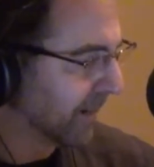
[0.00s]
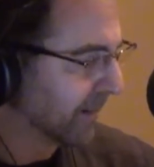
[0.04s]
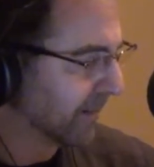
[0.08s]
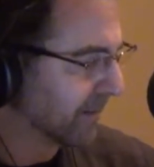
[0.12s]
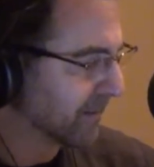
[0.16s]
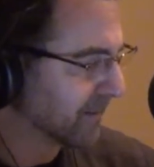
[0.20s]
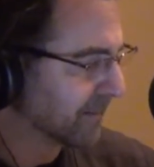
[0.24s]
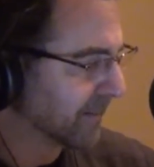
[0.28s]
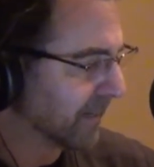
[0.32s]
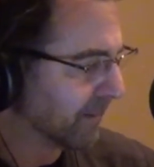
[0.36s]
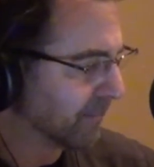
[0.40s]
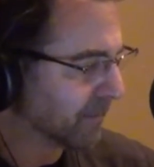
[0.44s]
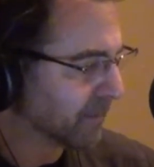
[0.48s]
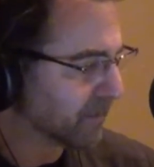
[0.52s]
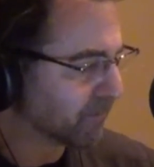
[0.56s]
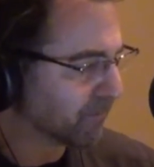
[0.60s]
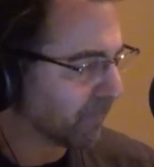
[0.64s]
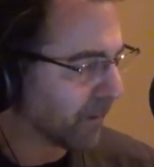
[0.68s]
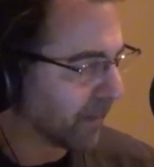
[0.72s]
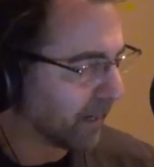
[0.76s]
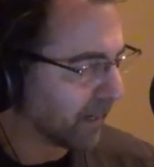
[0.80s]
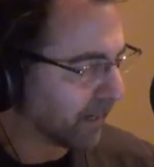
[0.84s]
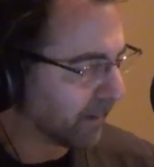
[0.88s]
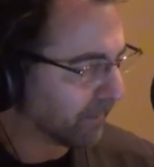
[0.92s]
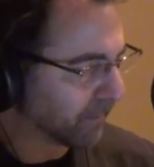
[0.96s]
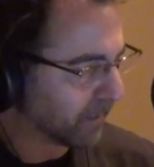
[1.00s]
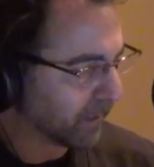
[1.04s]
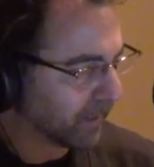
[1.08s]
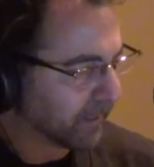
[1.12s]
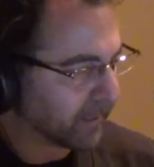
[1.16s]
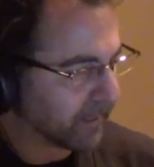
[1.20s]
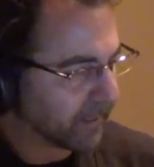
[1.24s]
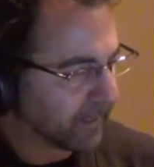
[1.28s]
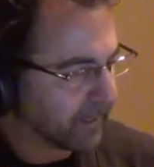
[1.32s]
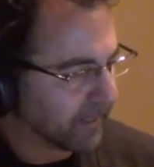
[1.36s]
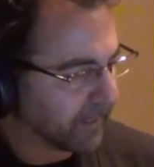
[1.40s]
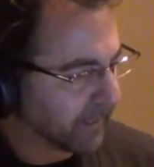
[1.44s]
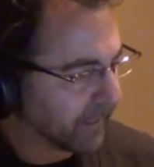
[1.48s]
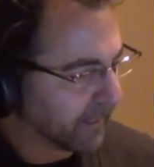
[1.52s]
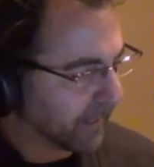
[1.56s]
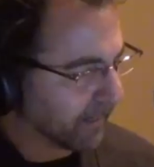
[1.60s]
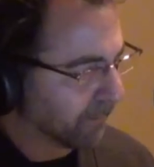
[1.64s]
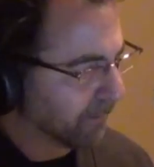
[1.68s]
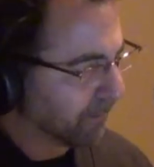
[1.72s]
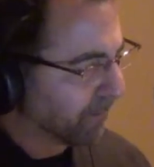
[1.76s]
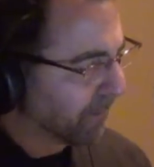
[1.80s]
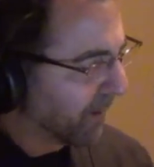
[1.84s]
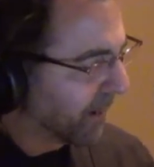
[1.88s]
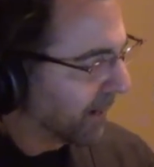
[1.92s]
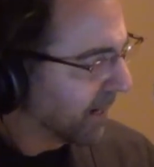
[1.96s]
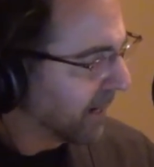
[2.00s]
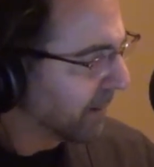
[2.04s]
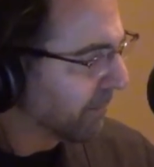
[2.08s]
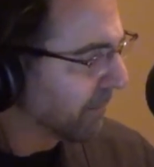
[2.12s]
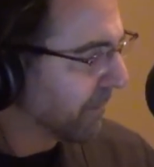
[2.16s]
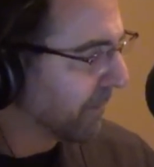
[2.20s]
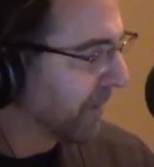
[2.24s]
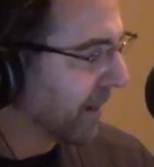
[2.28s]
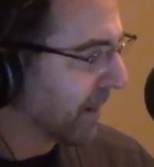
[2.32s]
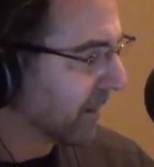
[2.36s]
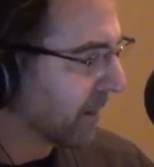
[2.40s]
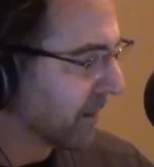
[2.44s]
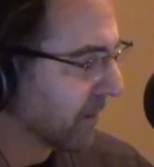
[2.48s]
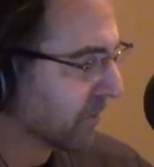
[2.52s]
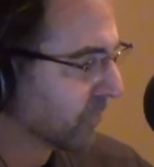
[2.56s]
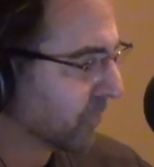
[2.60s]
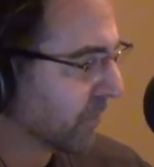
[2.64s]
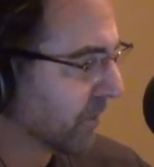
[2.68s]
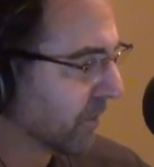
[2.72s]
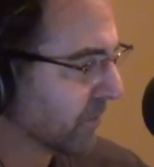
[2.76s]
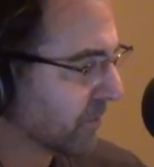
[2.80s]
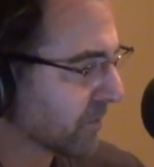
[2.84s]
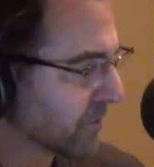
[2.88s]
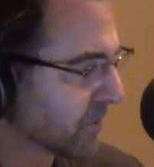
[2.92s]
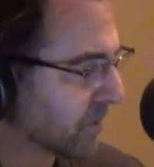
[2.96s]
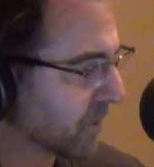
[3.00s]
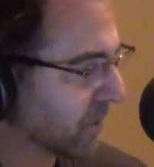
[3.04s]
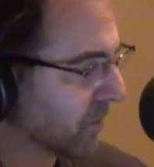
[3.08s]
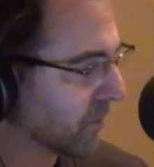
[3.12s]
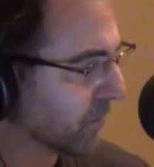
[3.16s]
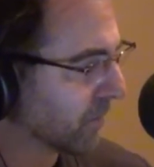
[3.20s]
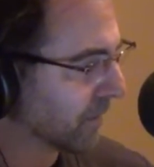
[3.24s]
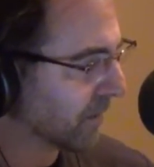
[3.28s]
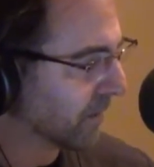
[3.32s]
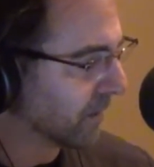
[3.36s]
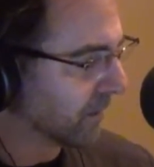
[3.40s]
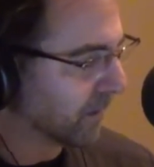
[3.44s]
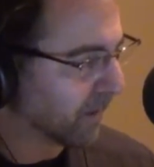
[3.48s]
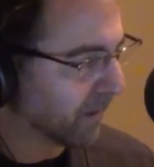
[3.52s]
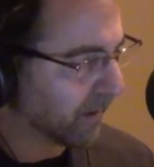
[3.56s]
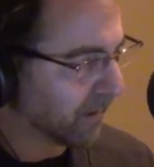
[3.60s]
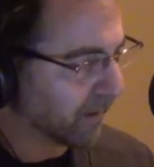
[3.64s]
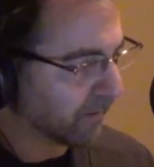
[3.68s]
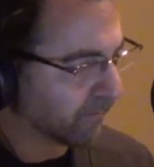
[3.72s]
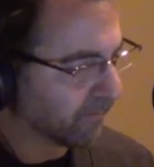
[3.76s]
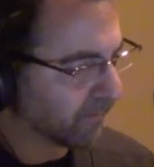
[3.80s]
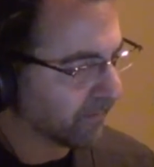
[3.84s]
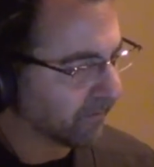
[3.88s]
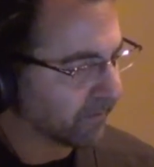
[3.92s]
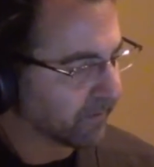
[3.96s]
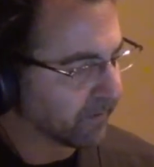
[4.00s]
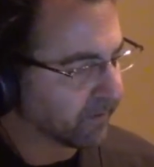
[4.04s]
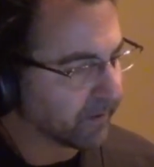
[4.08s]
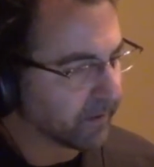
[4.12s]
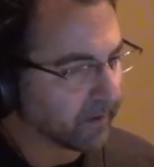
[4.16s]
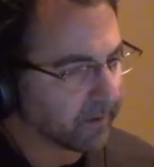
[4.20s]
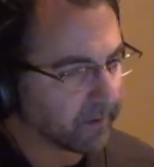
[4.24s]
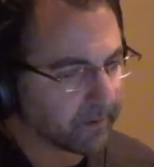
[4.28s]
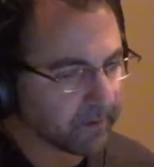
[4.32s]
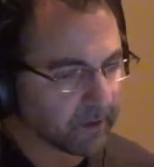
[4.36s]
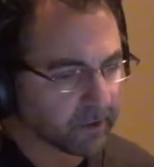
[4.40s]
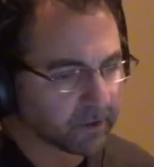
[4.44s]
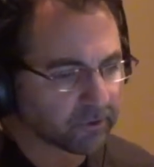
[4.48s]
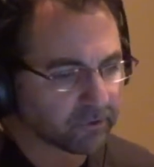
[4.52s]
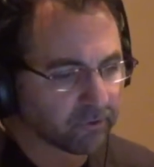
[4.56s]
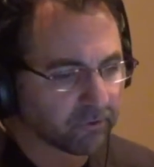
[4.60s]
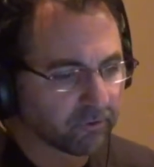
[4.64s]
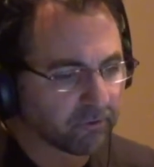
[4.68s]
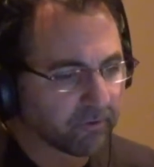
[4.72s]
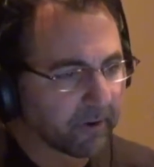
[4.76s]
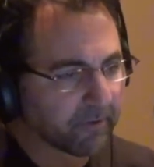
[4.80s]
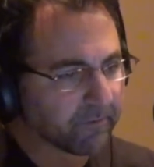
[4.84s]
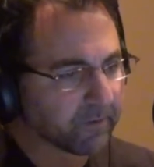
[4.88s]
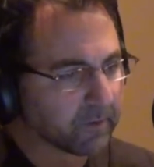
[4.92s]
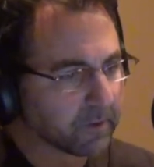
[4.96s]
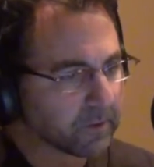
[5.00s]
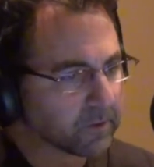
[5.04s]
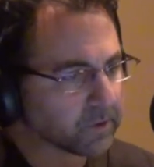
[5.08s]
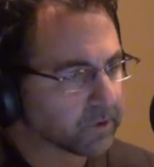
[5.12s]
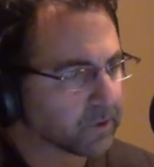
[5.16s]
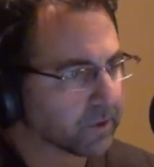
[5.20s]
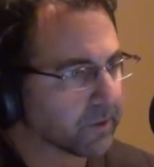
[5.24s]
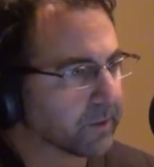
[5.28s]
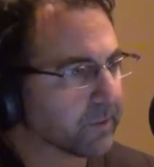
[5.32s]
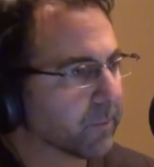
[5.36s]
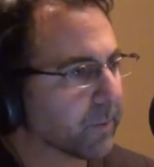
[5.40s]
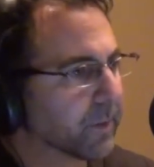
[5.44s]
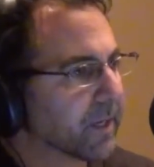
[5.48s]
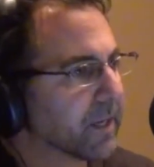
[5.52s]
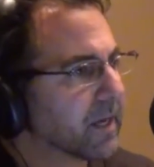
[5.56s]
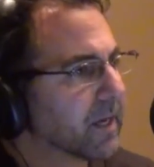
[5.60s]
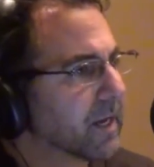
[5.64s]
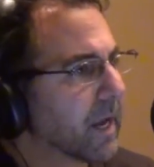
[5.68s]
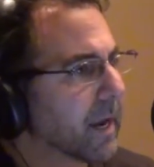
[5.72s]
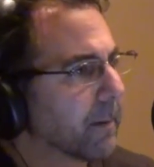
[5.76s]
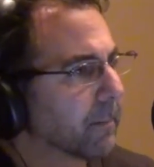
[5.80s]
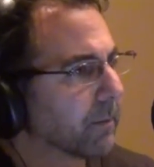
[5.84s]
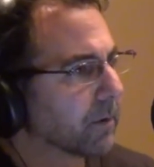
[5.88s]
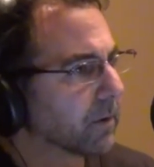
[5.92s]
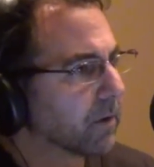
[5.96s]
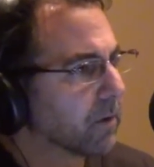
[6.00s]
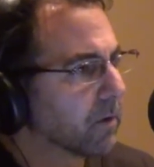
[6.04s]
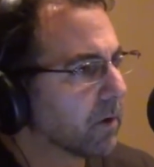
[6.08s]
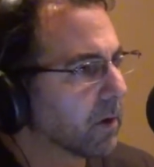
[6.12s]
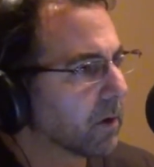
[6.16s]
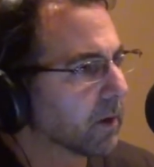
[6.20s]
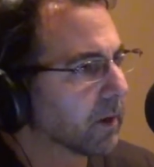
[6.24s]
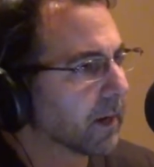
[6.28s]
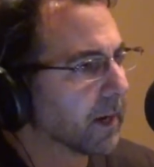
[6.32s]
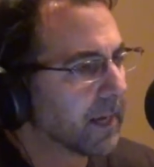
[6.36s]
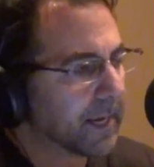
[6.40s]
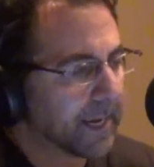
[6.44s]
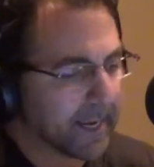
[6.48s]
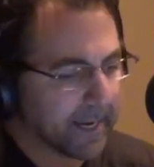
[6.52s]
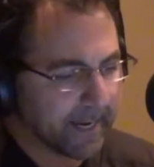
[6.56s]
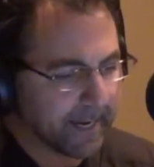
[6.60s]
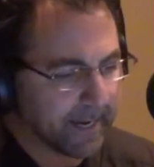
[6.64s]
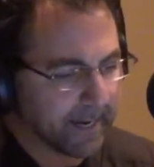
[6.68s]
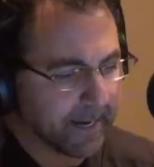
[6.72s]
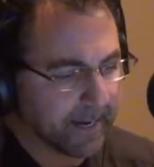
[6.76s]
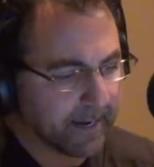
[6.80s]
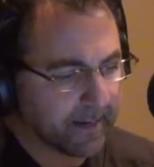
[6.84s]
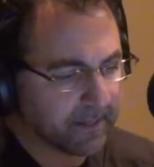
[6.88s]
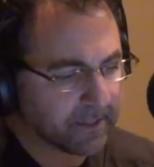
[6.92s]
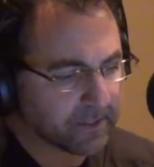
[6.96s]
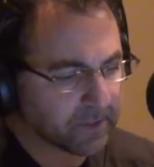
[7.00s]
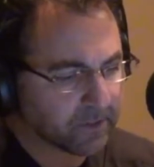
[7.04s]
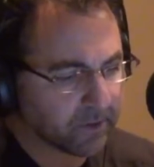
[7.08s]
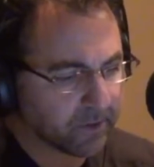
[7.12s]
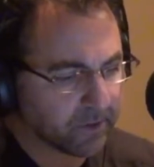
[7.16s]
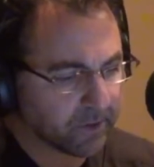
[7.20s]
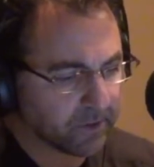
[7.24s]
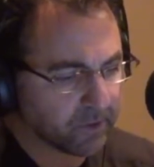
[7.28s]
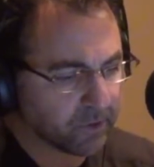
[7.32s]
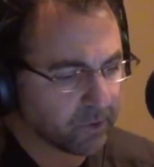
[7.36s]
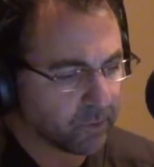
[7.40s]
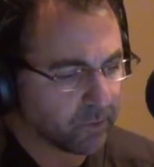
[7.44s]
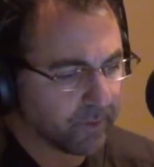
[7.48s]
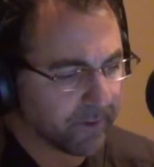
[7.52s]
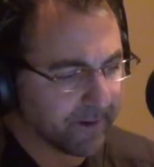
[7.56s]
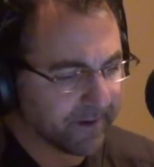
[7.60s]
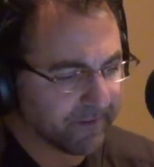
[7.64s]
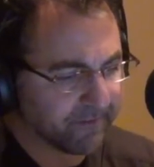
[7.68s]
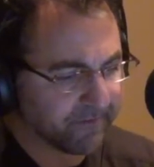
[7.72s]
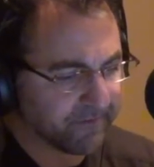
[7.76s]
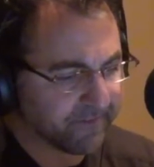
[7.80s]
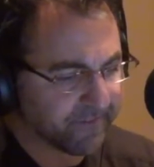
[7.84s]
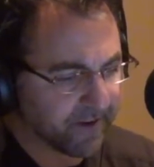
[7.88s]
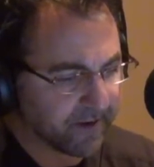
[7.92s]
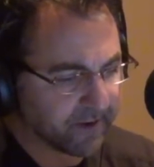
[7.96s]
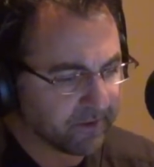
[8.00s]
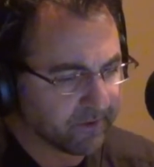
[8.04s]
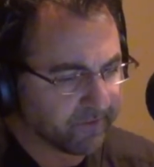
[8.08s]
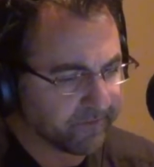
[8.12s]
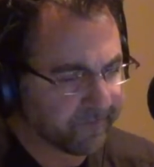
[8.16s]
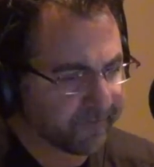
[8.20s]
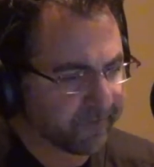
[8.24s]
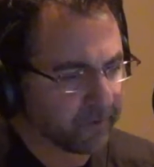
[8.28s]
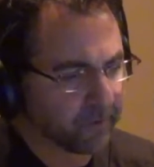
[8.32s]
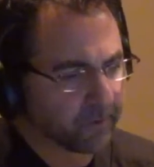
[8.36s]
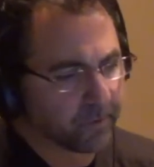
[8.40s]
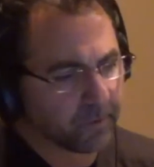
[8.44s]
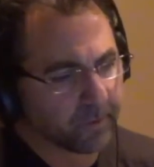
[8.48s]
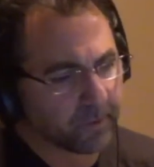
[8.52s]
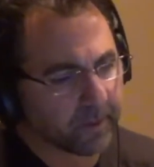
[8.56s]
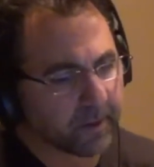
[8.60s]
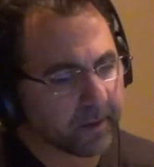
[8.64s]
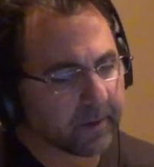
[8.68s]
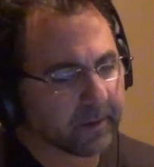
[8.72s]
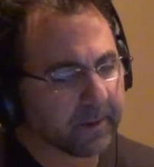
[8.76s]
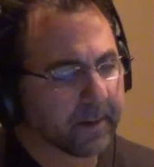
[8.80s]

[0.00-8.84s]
and his name is Bob. And Bob, about 100 years ago, when he invented the Industrial Revolution, when he came along, he started to invent food.